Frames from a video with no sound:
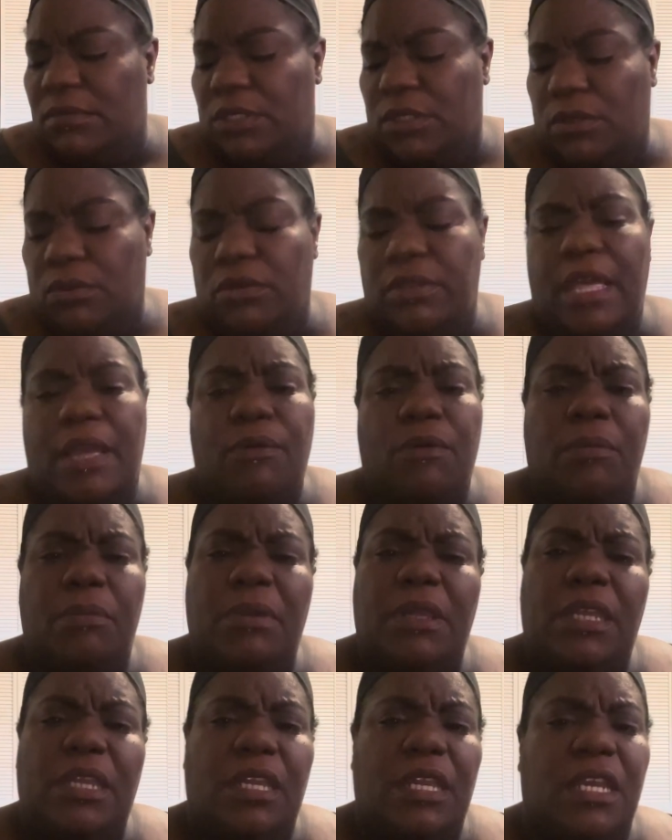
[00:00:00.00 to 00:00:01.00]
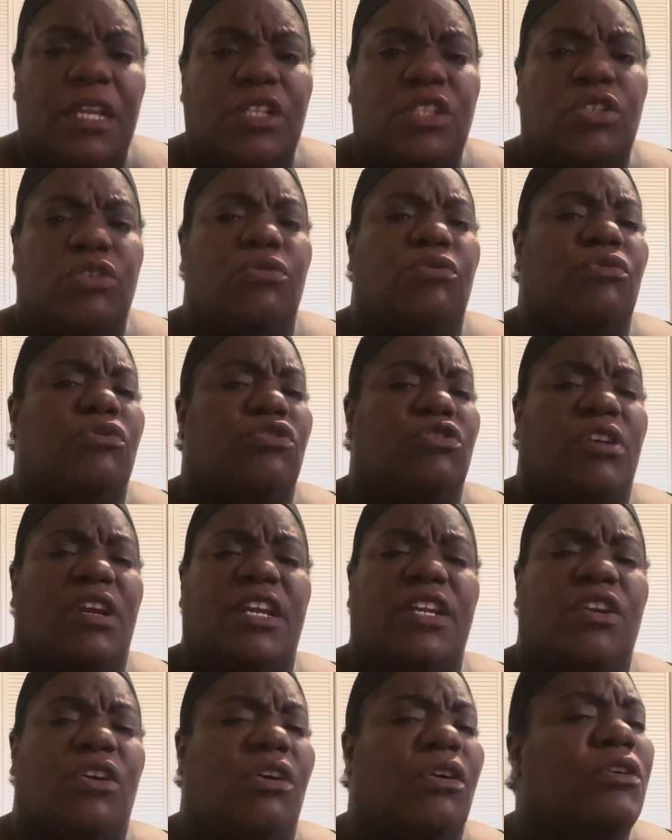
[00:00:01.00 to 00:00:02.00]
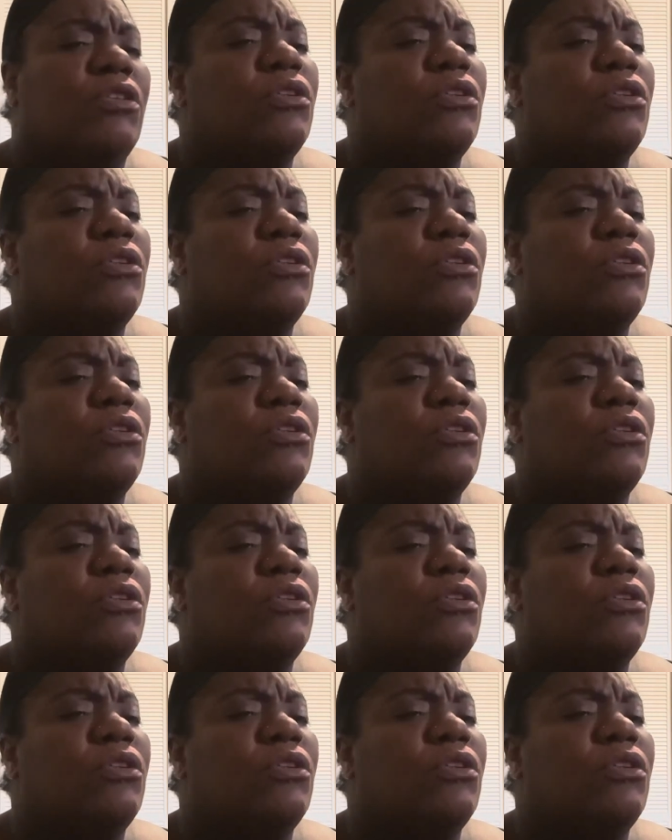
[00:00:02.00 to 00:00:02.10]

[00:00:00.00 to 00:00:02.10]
so that would be it trying on